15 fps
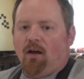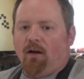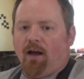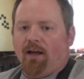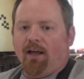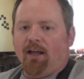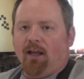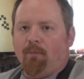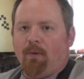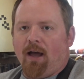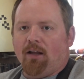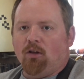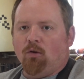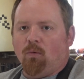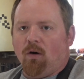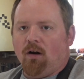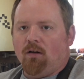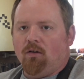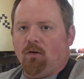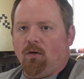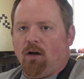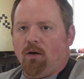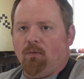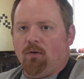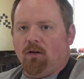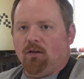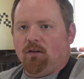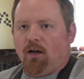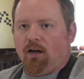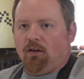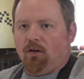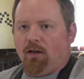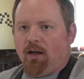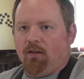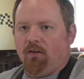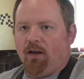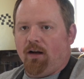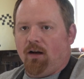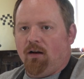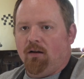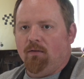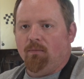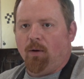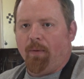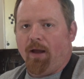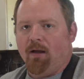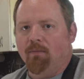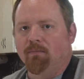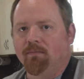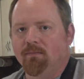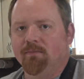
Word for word: I gotta get back to work, so I will talk to you guys later. Bye bye.